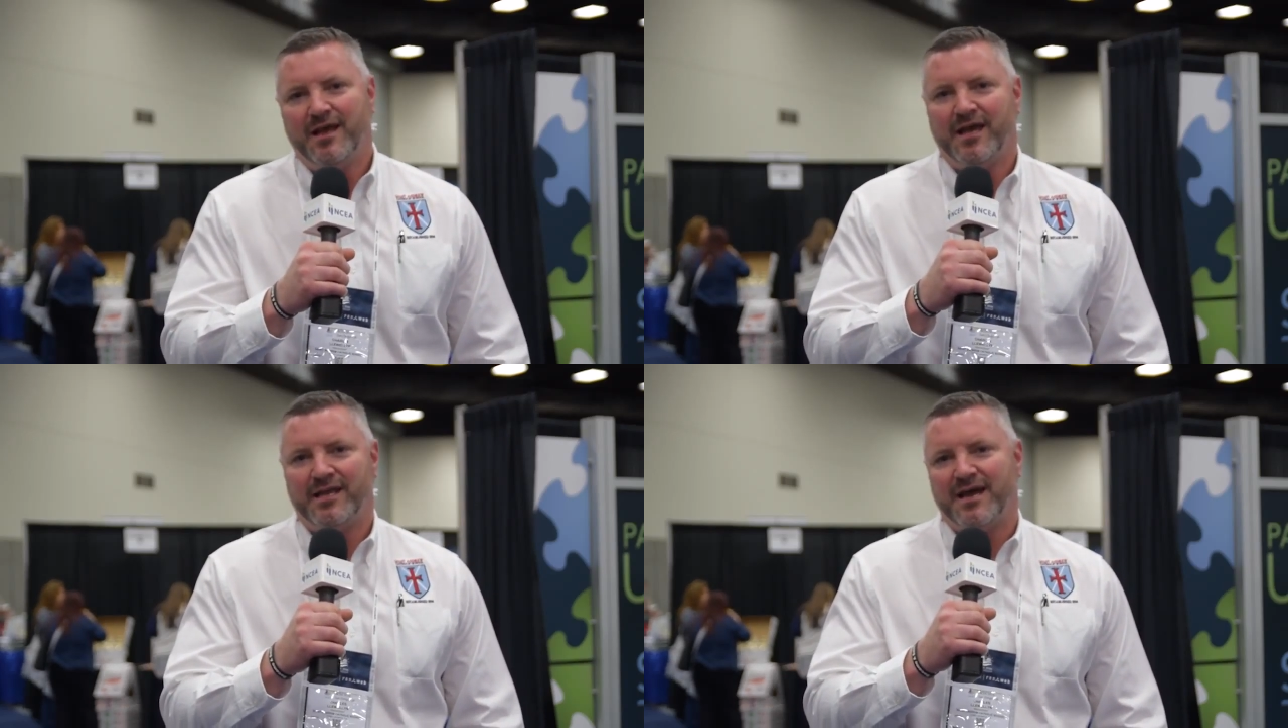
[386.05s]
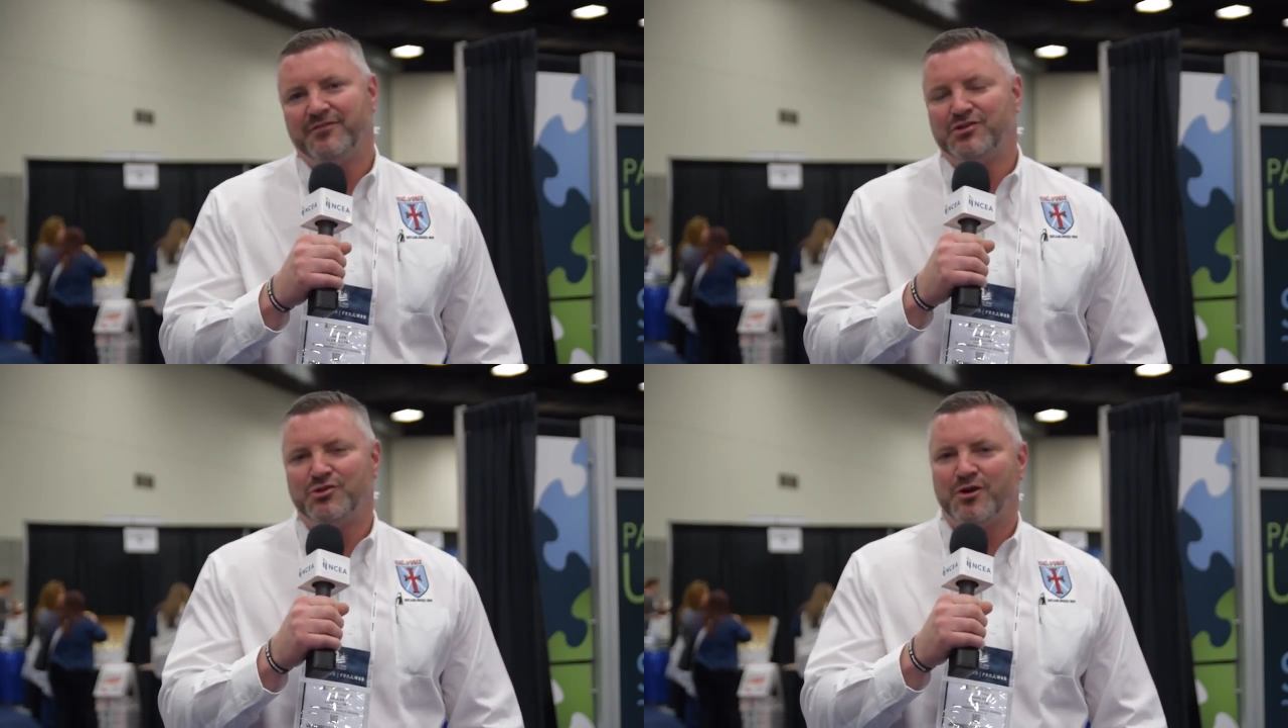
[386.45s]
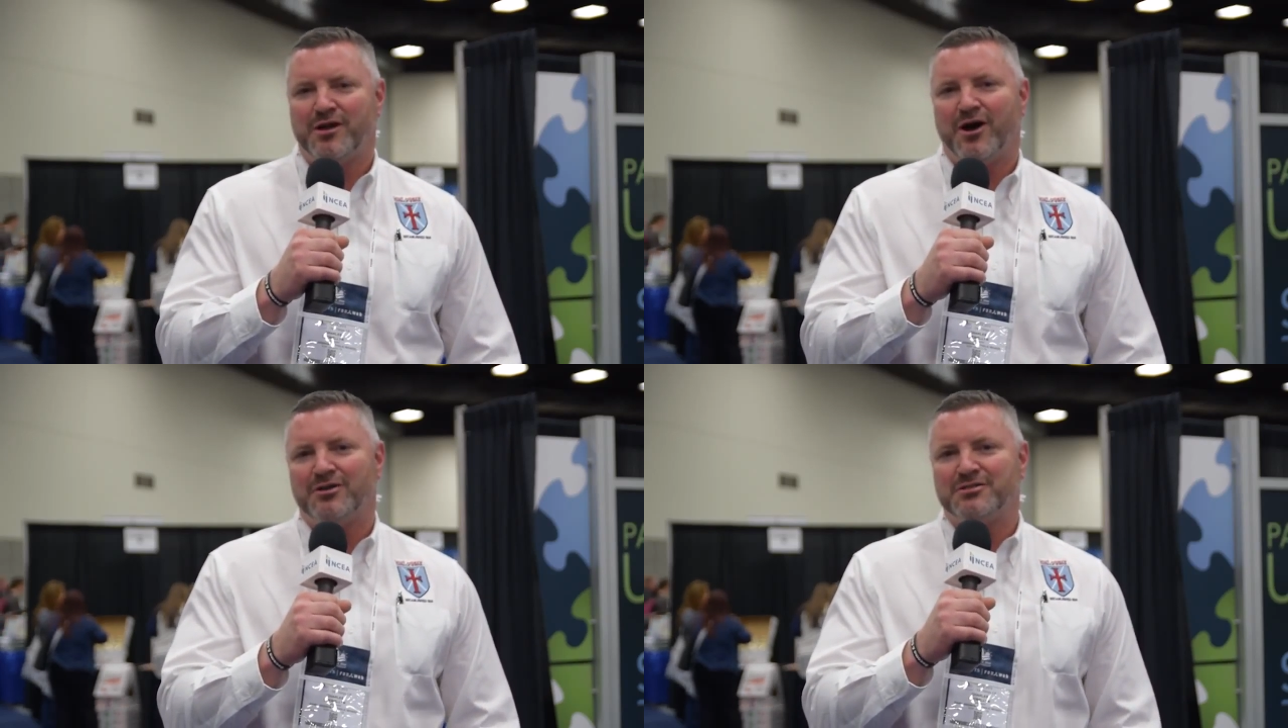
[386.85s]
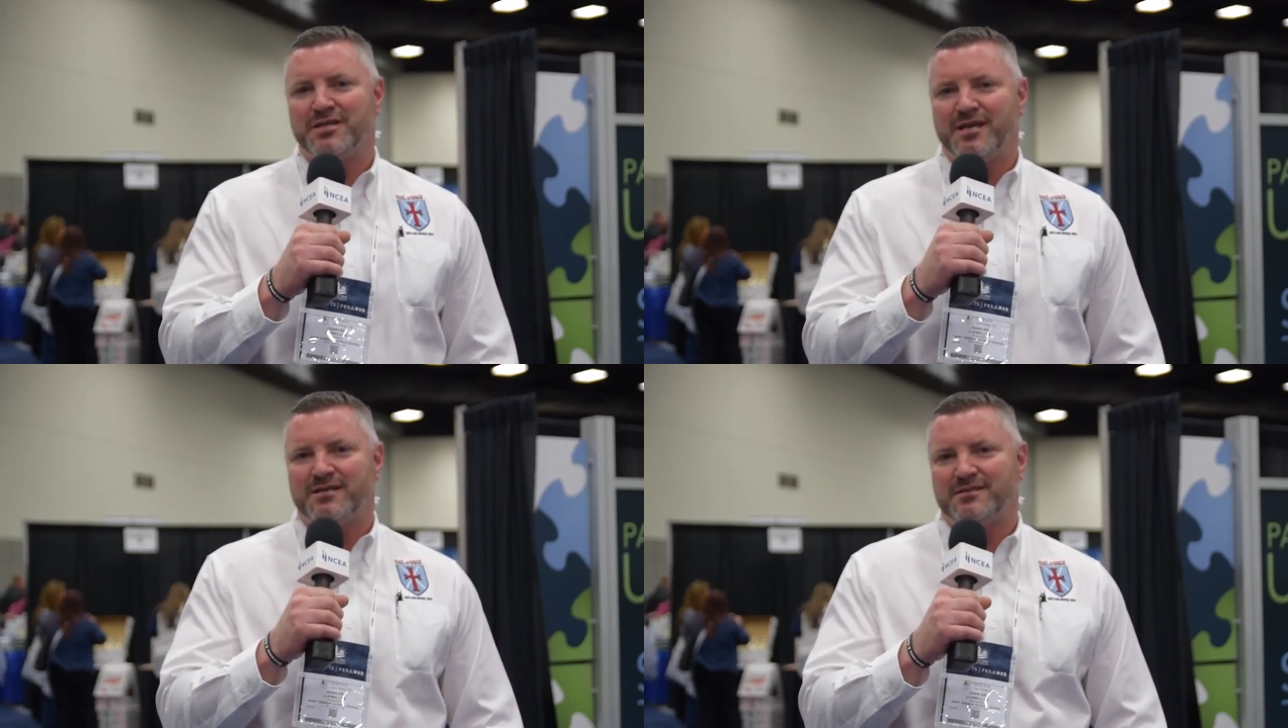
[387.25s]
and I've enjoyed all
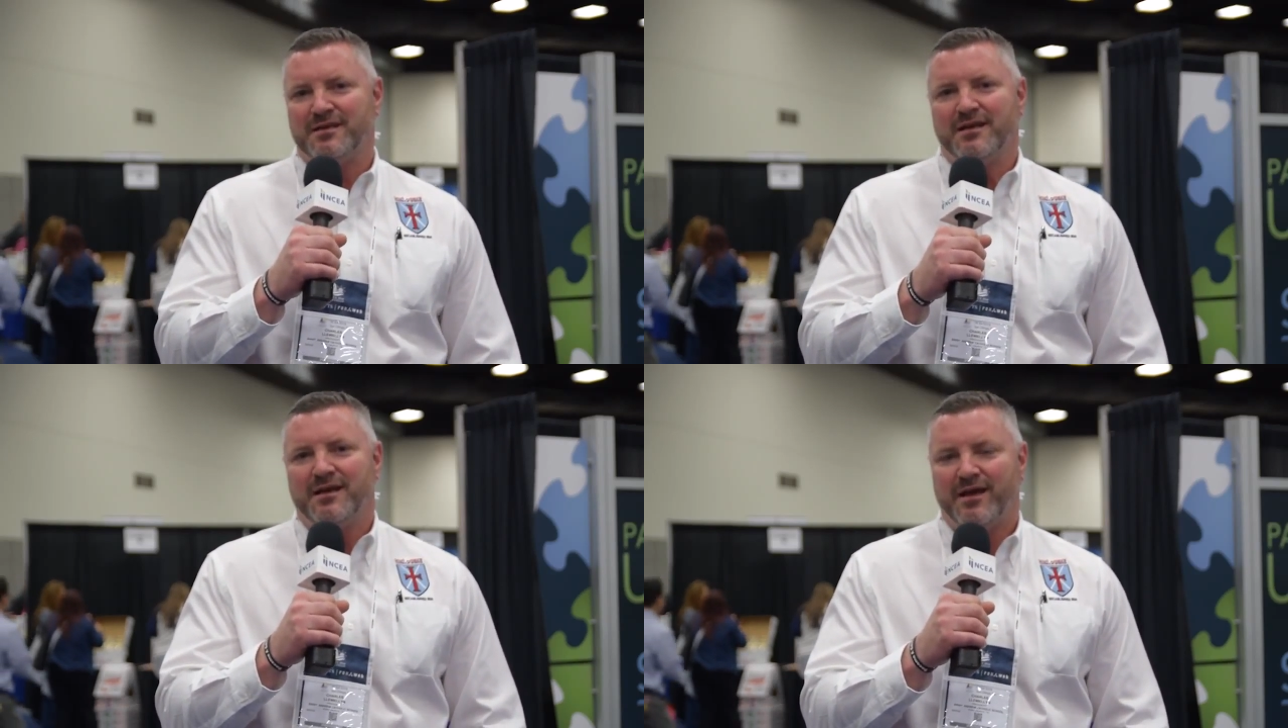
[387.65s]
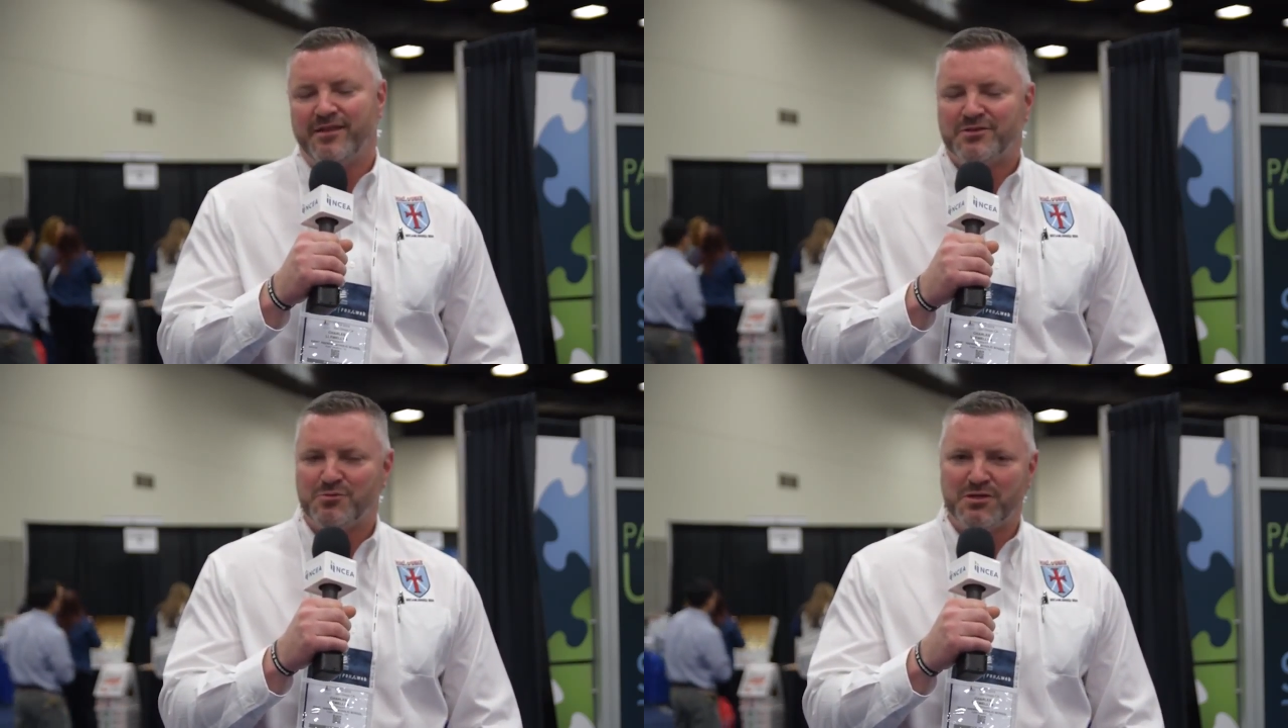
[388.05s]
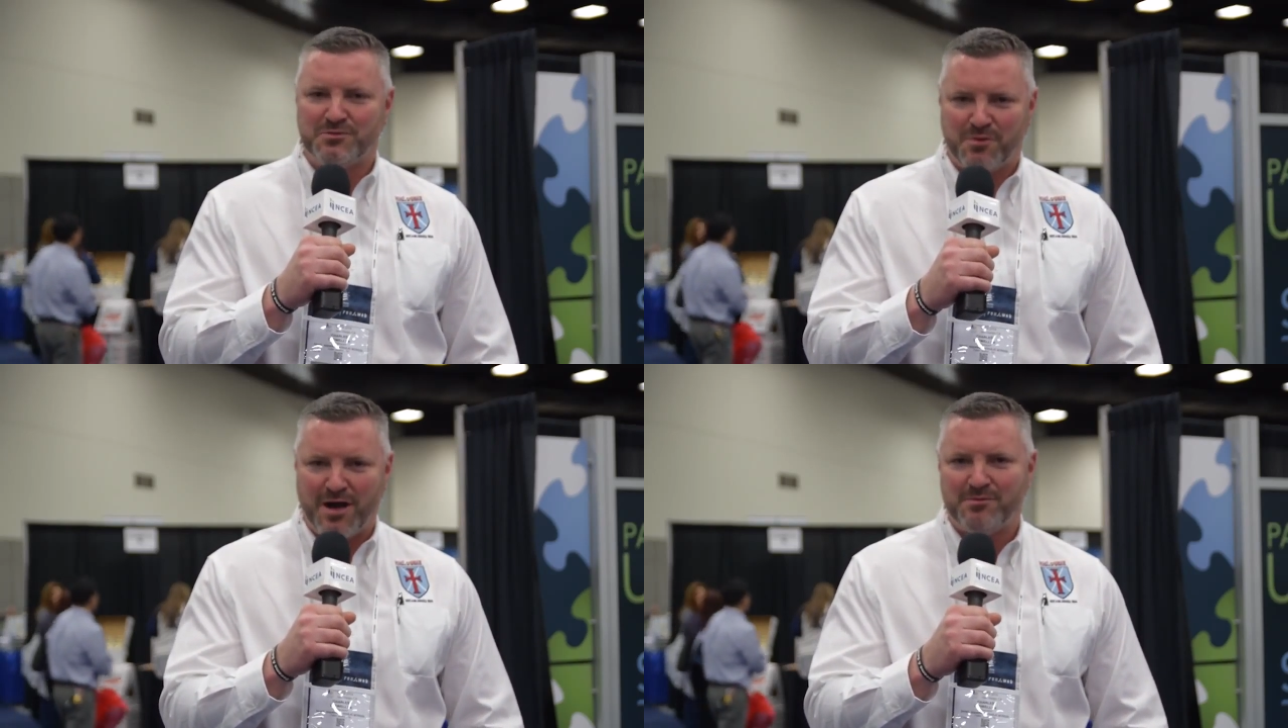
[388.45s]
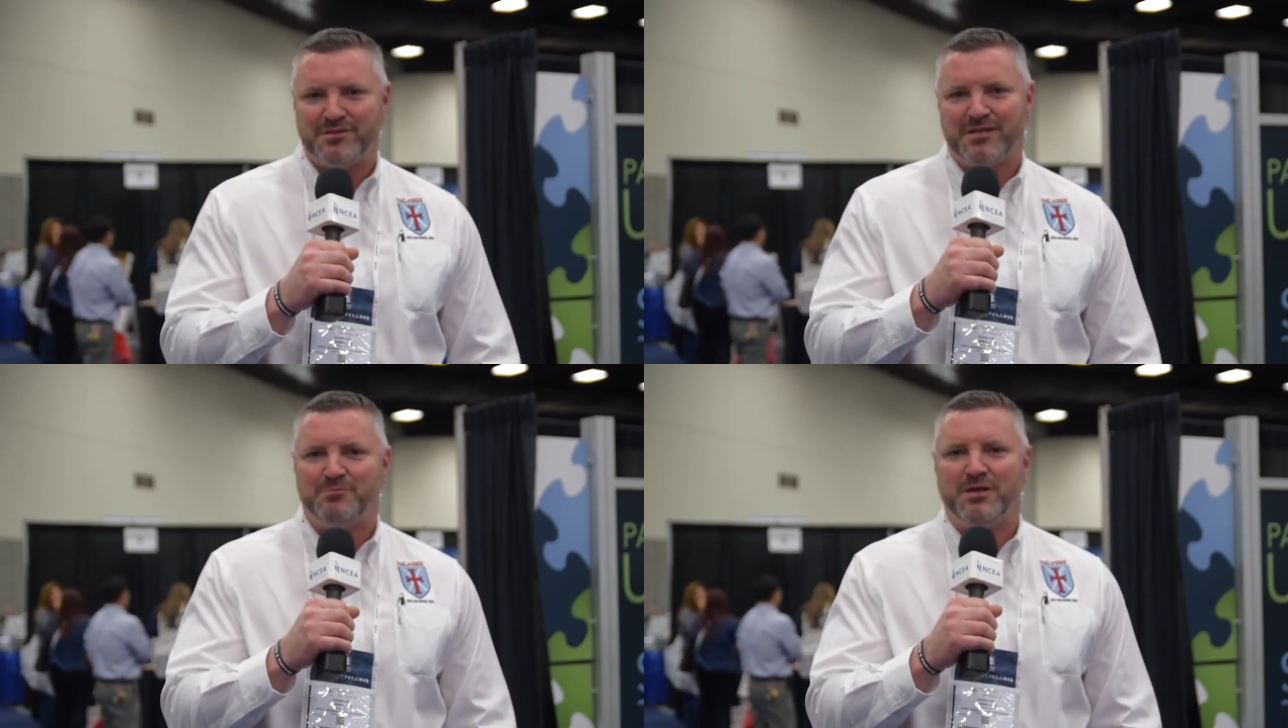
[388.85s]
six, and this one is
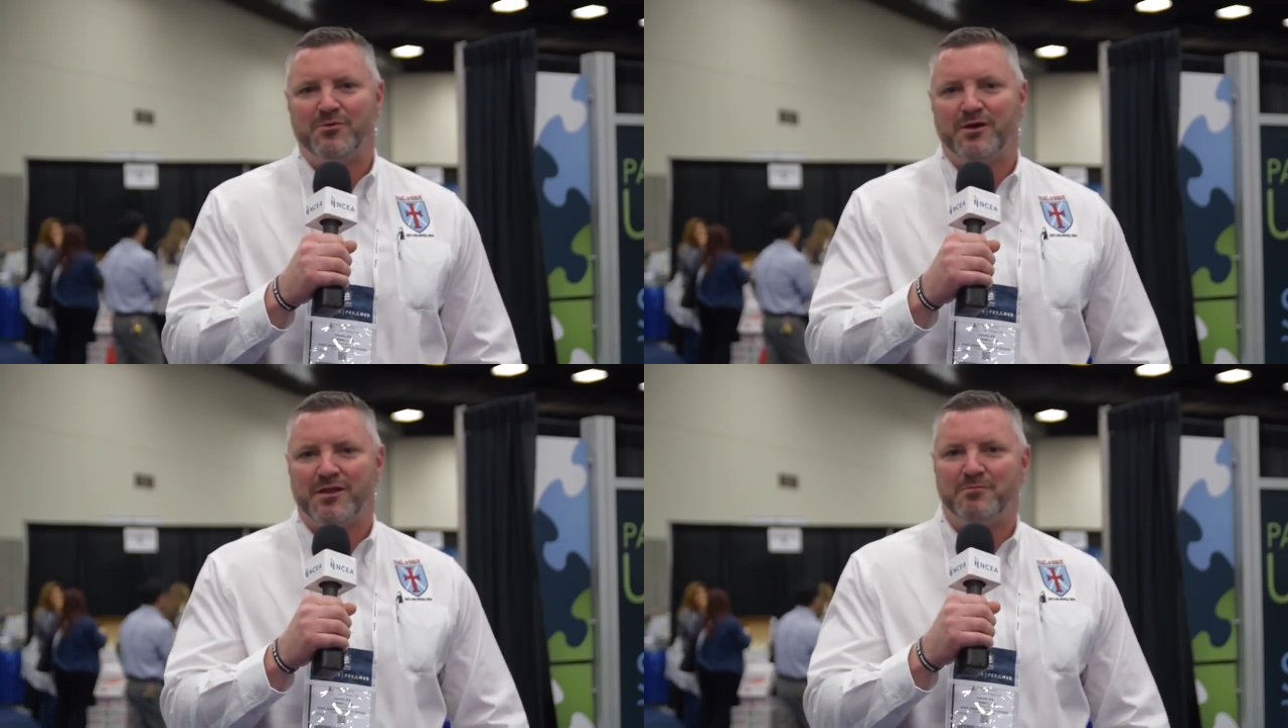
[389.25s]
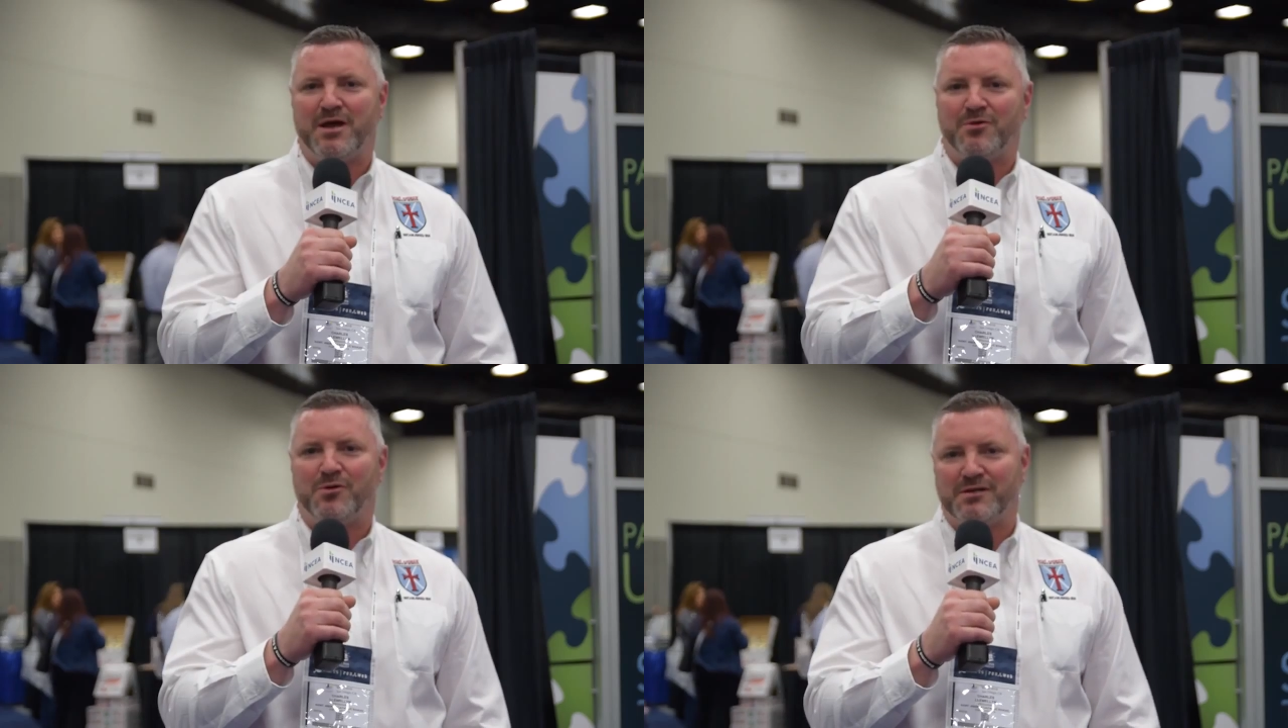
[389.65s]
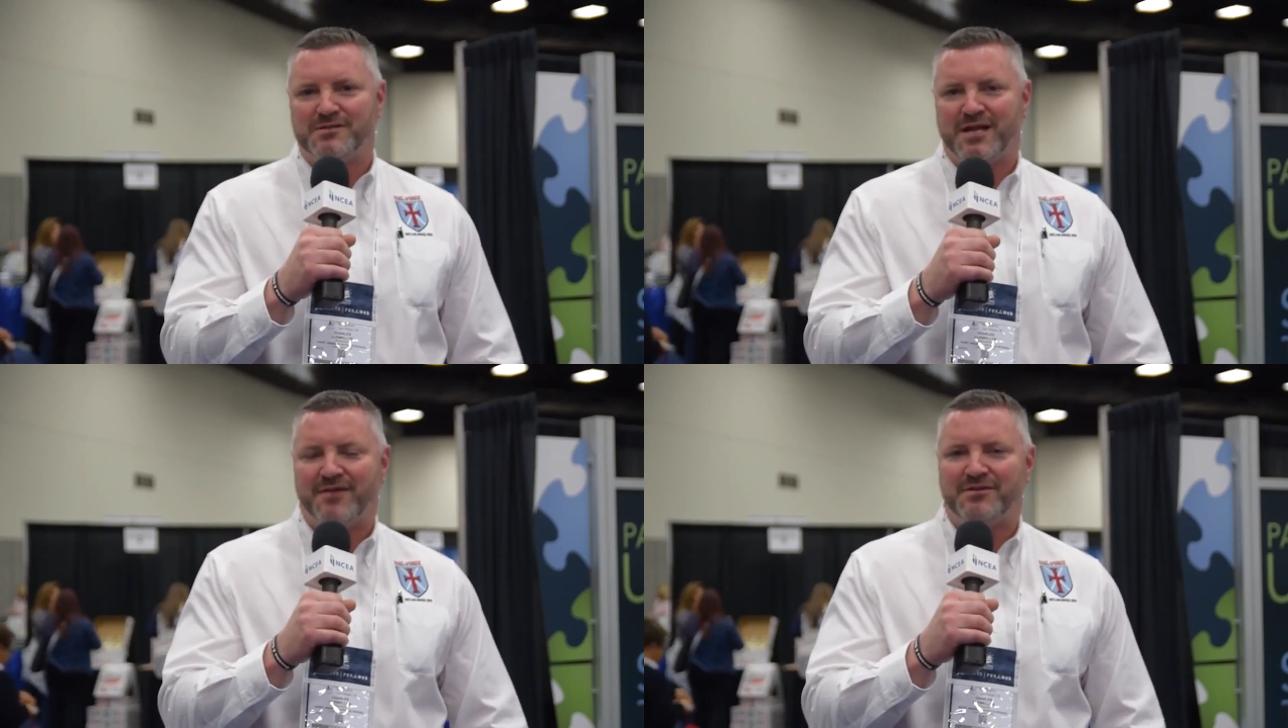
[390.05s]
promising to be one of the better ones that I've